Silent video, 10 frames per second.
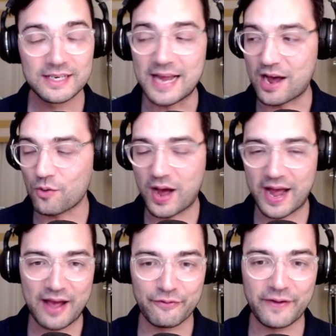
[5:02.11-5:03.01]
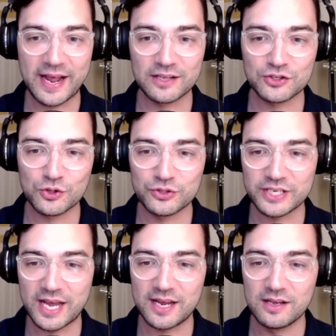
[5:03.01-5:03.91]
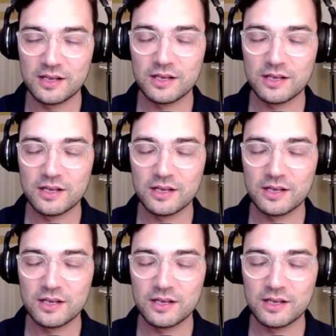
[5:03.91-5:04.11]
Now, I have fans who say,